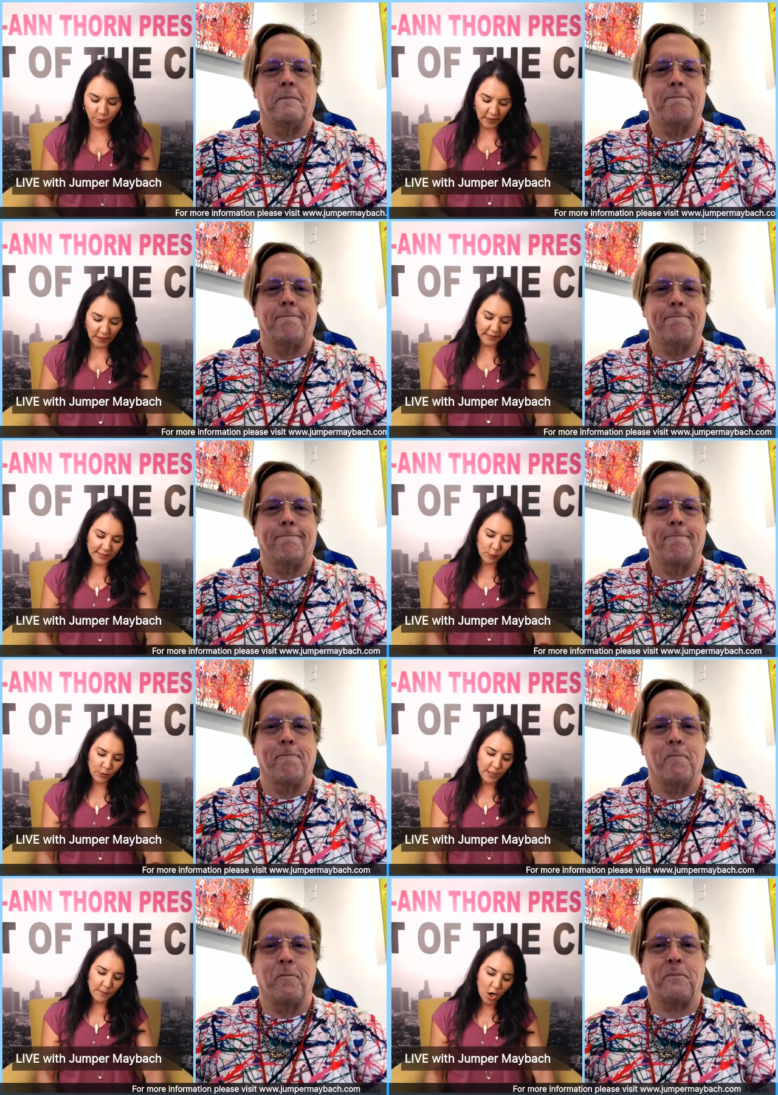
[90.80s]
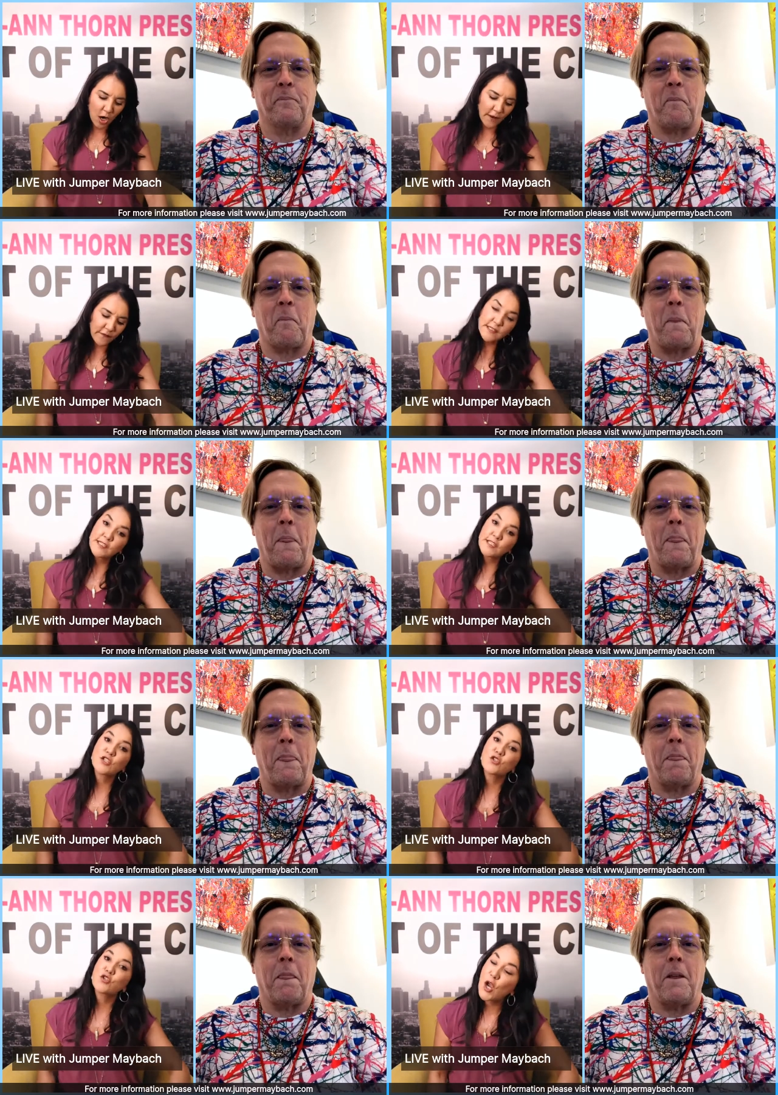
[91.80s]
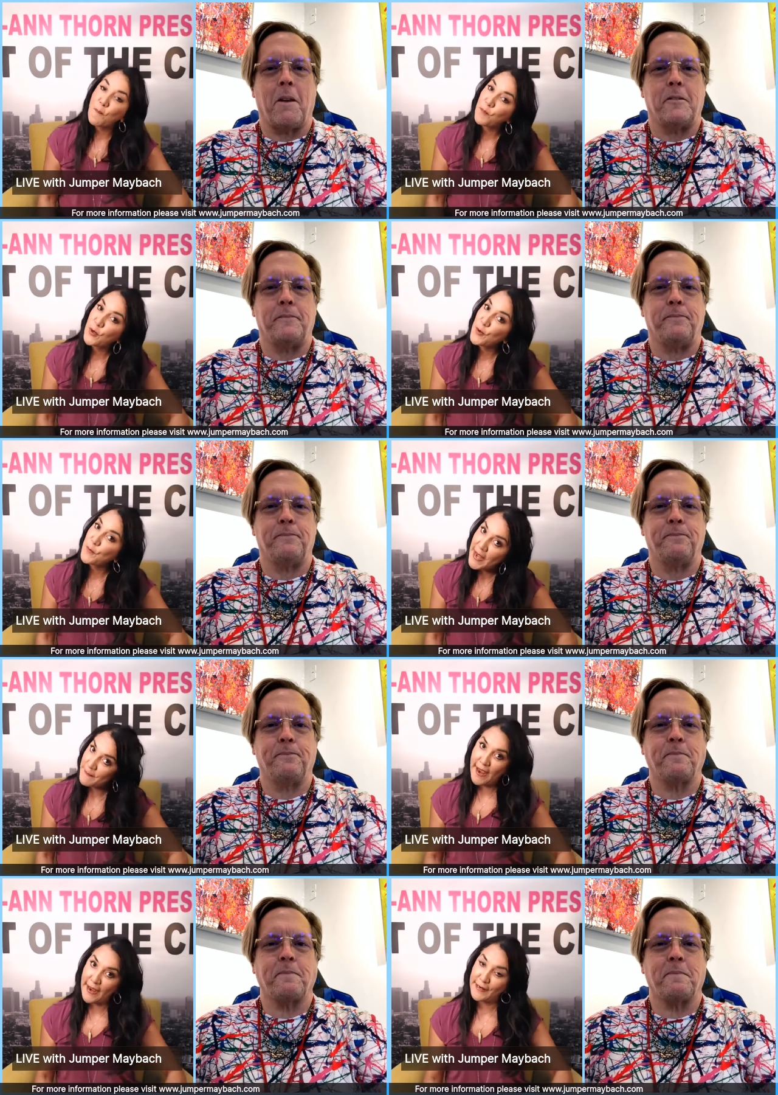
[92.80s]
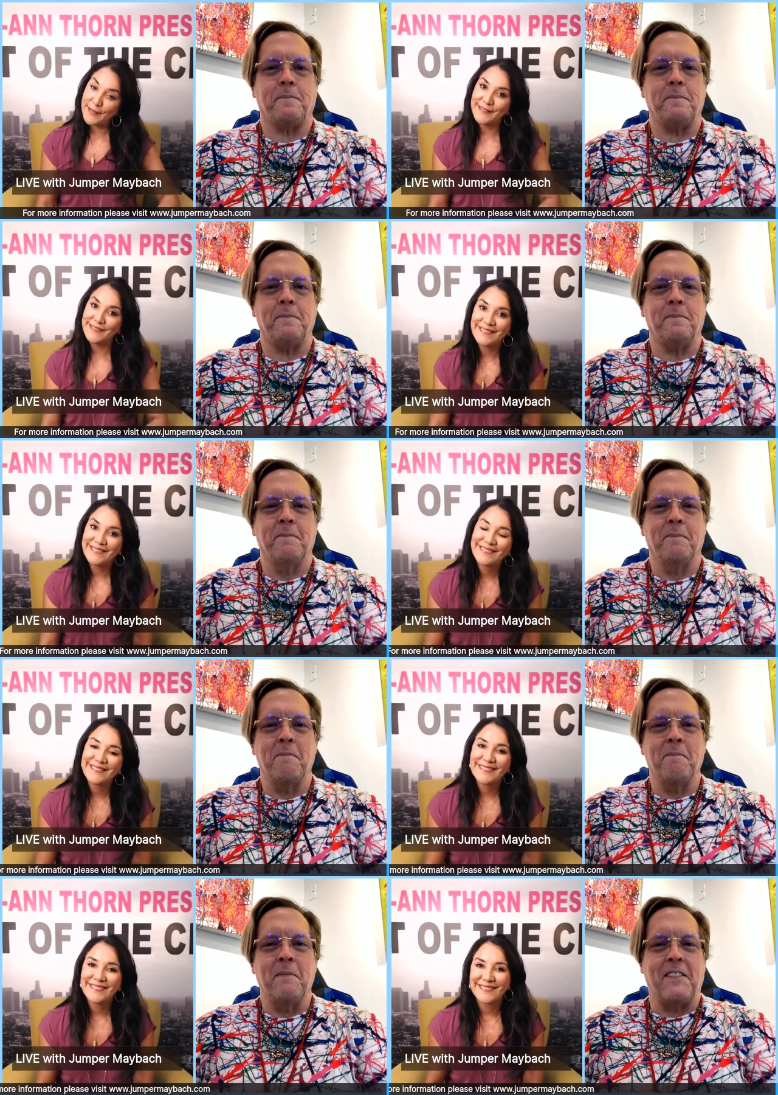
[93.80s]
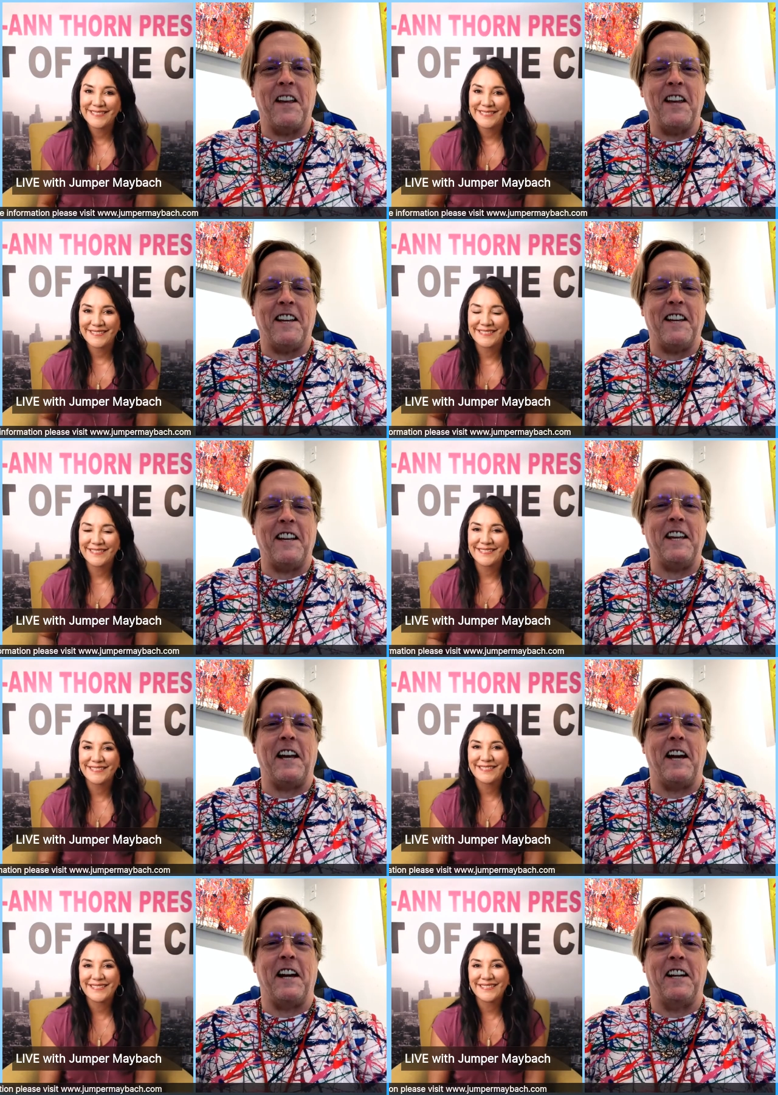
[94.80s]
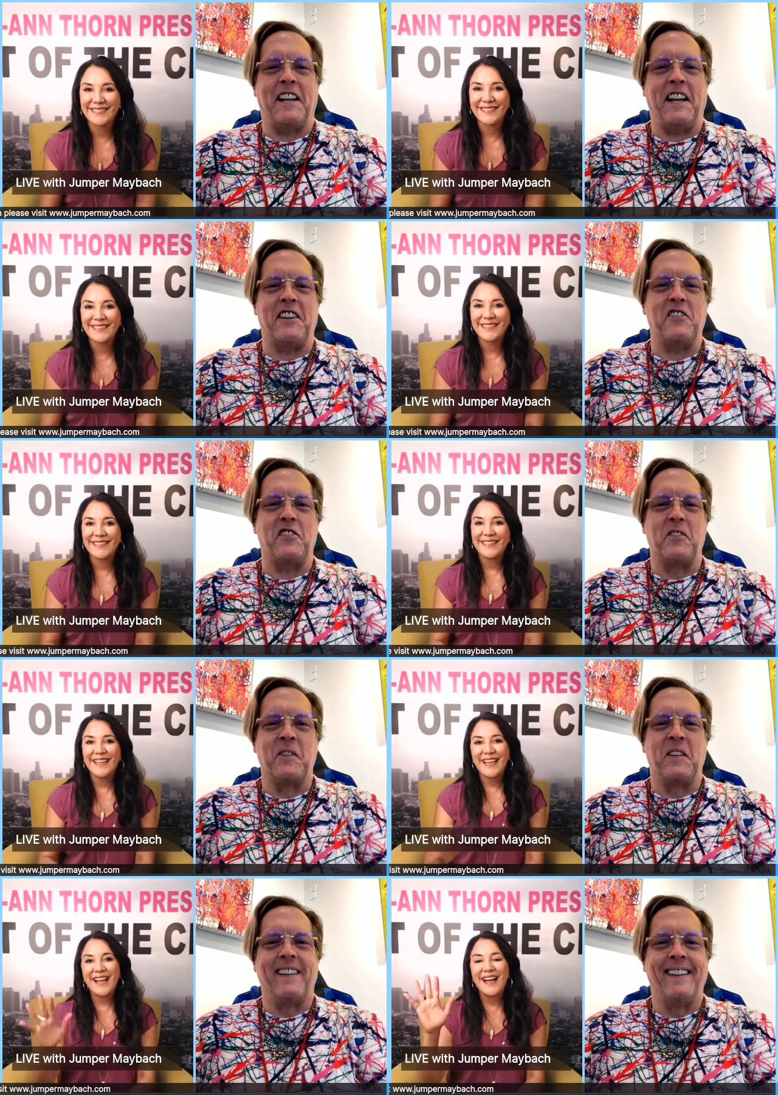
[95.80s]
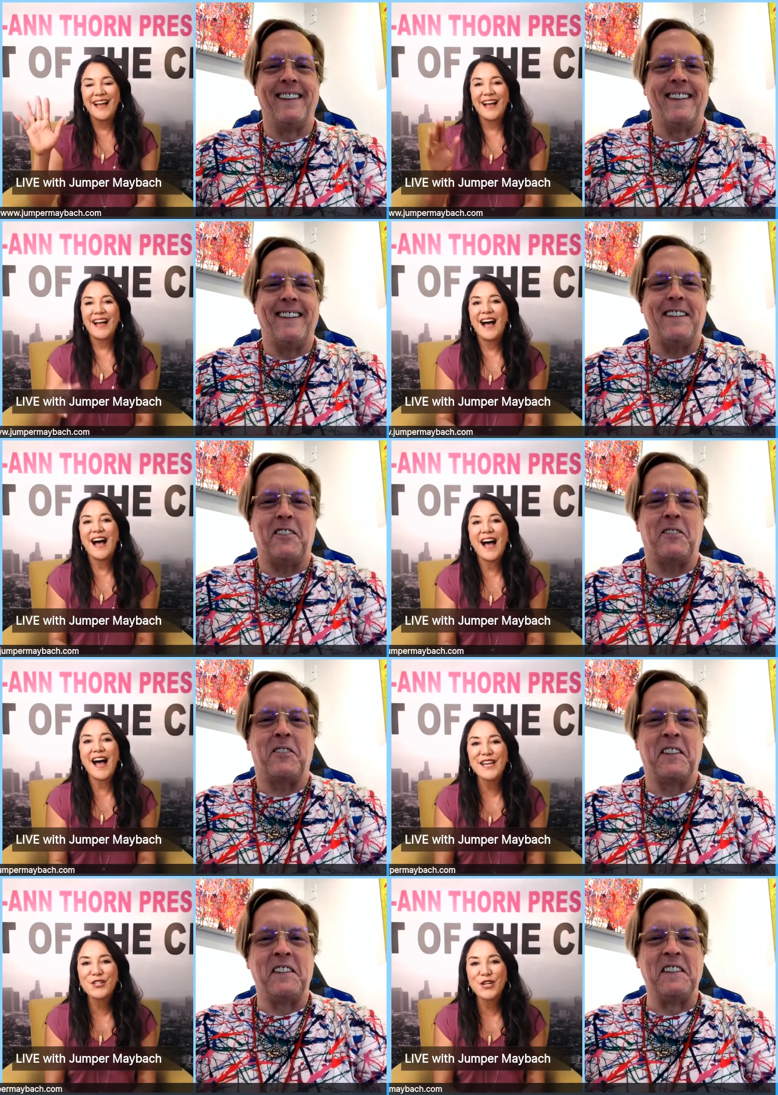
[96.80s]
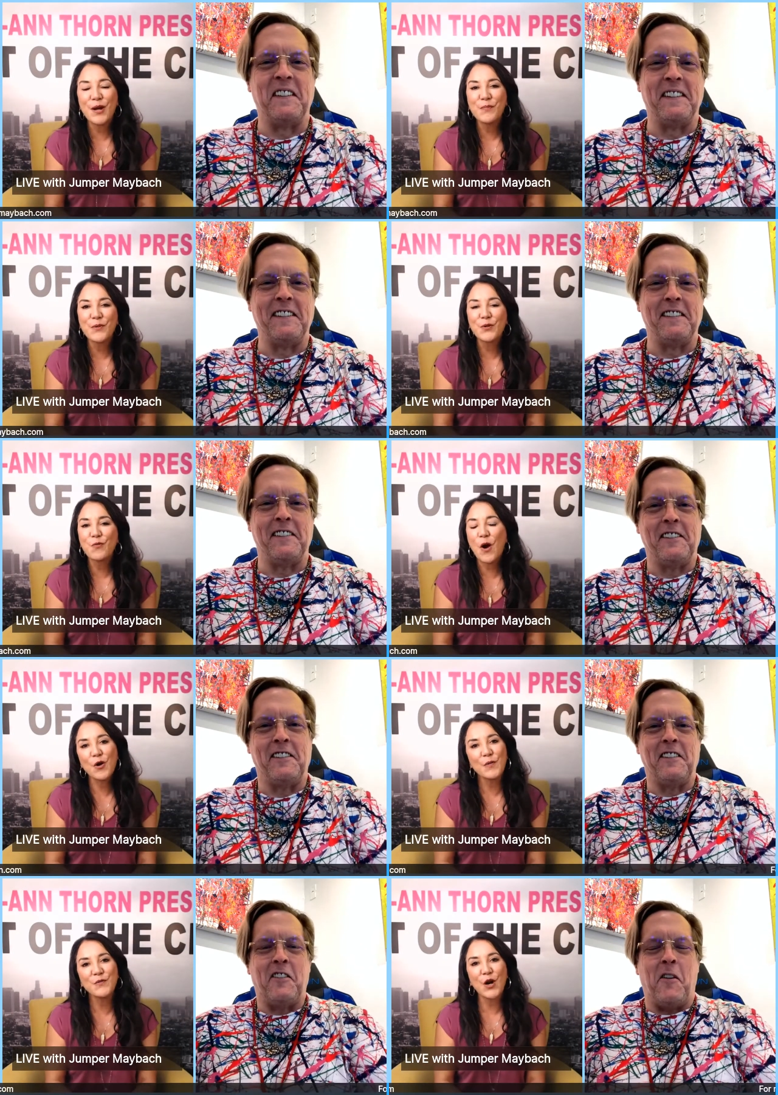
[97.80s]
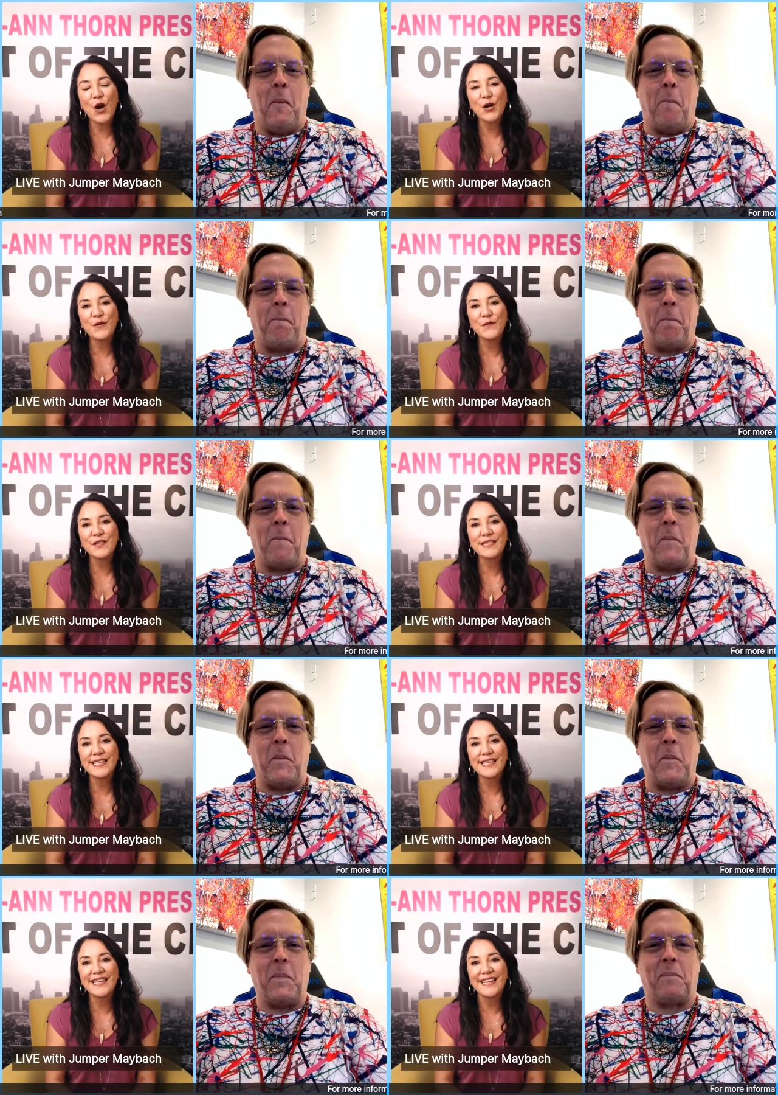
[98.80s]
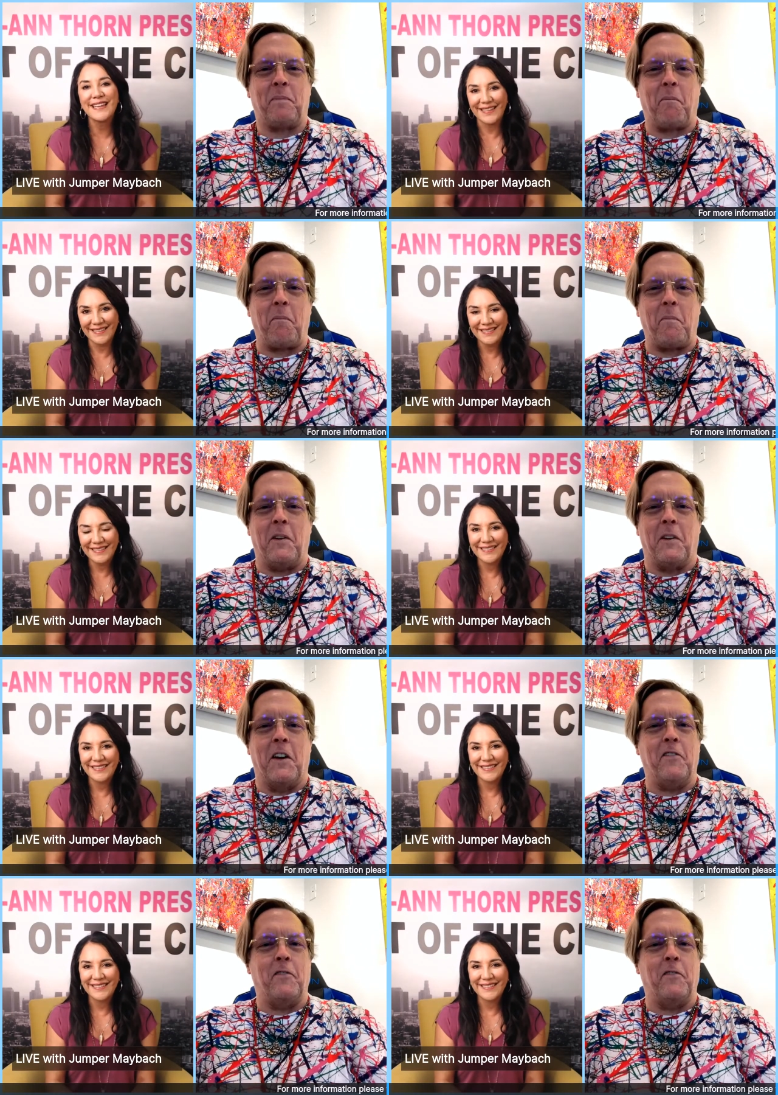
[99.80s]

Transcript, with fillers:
Speaker 1: let's bring him on. This is Jumper Maybach.
Speaker 2: Yeah, hey, hi, how you doing?
Speaker 1: Hi, Jumper, welcome to Art of the City. I
Speaker 2: love